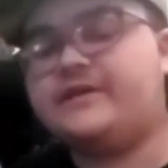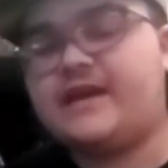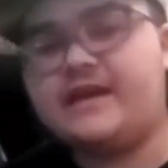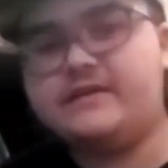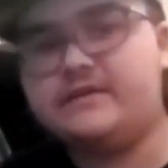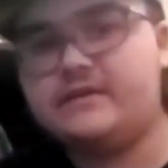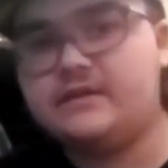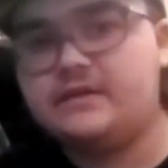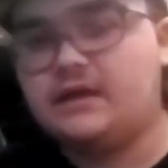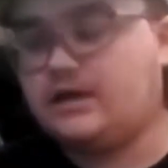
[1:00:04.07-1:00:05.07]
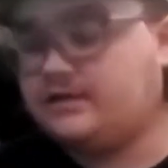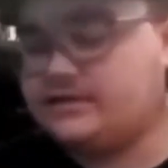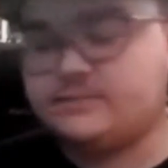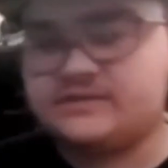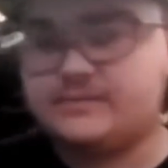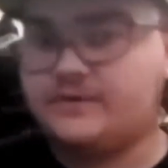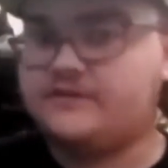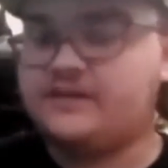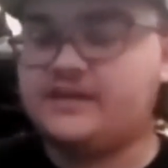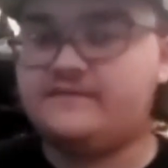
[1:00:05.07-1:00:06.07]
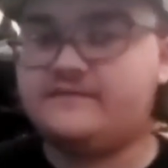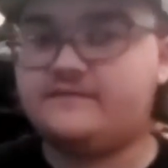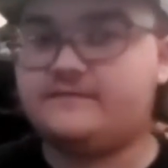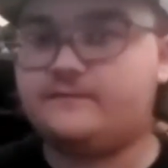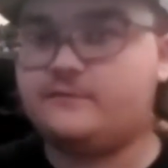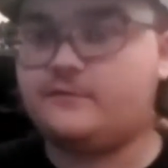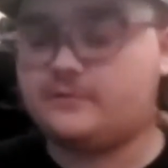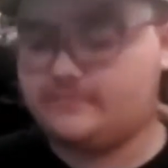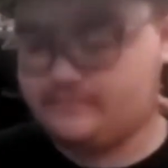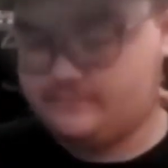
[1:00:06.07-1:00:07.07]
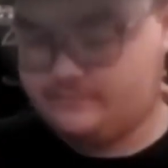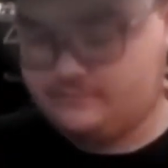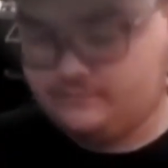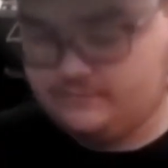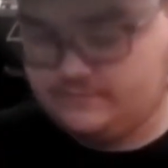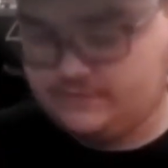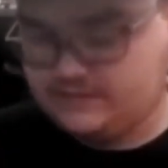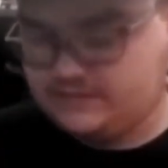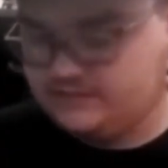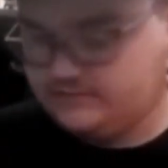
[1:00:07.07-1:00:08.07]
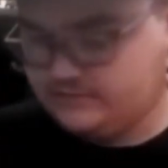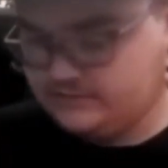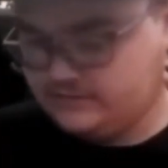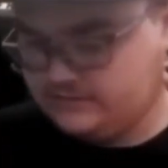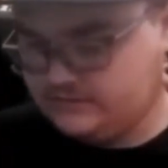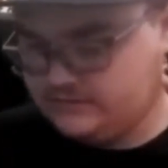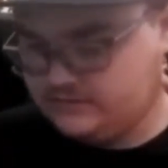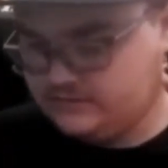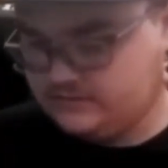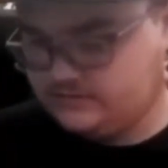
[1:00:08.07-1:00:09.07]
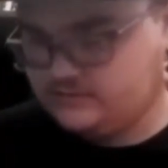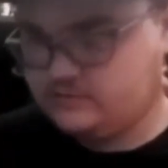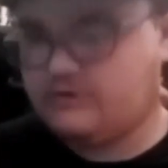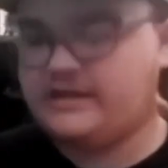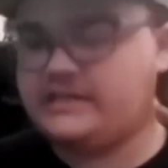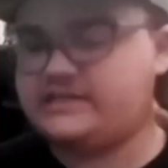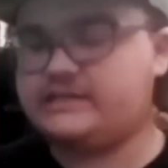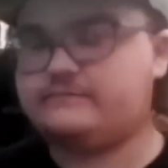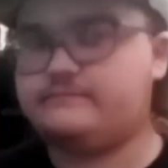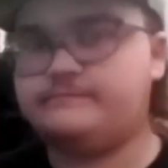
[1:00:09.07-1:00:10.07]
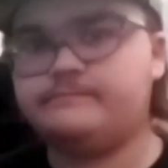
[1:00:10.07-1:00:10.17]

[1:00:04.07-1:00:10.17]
on the other hand, this was a birthday gift from, I think it was 2019.